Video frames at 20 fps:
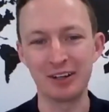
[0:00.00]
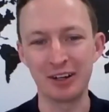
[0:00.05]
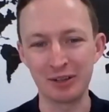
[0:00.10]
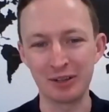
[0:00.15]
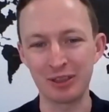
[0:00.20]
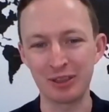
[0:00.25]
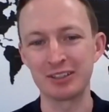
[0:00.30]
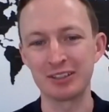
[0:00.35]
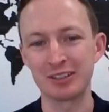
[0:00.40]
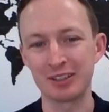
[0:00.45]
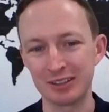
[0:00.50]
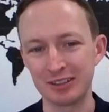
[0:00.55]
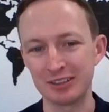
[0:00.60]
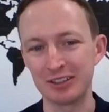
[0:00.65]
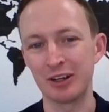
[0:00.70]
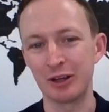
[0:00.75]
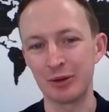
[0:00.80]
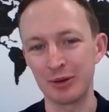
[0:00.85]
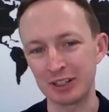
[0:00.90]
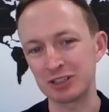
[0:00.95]
think,
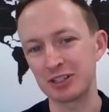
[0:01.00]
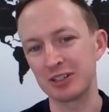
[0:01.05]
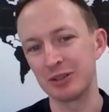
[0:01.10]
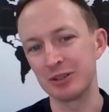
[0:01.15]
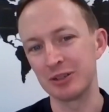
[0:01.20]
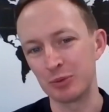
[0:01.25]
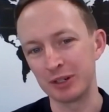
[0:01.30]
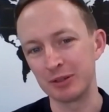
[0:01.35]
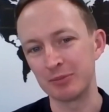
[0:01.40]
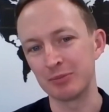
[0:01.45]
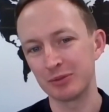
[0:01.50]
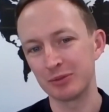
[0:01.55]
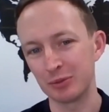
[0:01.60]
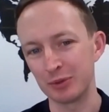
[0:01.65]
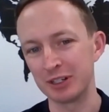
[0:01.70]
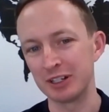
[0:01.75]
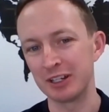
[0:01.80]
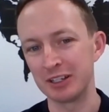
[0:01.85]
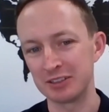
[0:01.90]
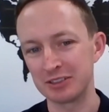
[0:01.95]
actually we
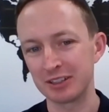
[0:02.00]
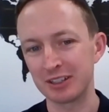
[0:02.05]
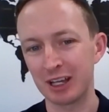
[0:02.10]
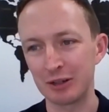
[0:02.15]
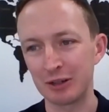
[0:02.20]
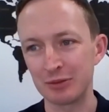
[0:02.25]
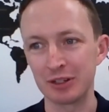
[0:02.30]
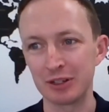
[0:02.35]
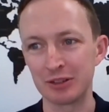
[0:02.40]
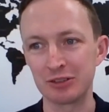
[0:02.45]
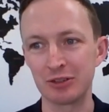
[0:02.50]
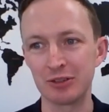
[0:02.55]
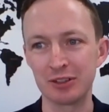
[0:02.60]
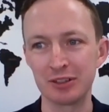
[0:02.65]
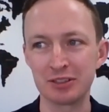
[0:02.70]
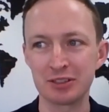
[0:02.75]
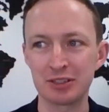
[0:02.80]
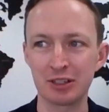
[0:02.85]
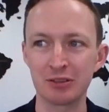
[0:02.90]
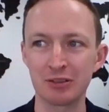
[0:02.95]
need to carry on doing
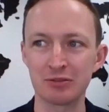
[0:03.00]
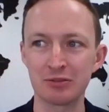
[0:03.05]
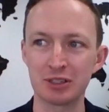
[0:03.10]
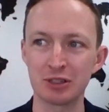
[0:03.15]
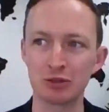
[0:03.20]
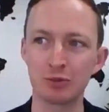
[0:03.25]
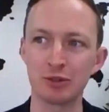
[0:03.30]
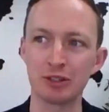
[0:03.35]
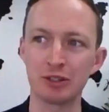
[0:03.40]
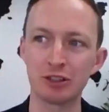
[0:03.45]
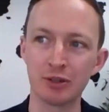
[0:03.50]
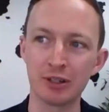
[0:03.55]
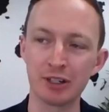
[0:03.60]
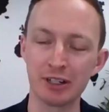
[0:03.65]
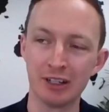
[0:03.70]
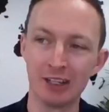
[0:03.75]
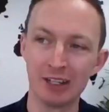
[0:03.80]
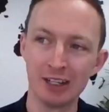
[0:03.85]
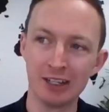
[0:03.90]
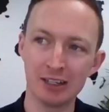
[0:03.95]
the services we're doing.
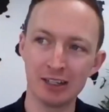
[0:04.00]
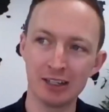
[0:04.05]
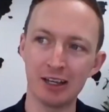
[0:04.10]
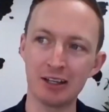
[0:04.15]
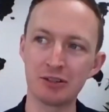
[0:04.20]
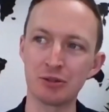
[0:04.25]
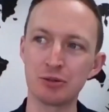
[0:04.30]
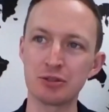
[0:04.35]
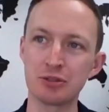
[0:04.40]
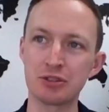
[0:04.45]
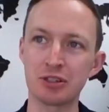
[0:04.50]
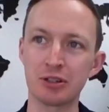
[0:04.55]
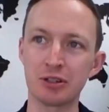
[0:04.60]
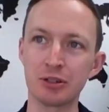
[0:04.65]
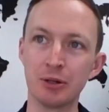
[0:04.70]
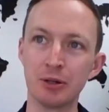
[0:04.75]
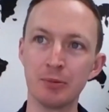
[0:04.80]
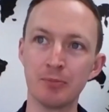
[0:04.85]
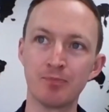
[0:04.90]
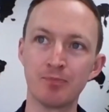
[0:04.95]
And also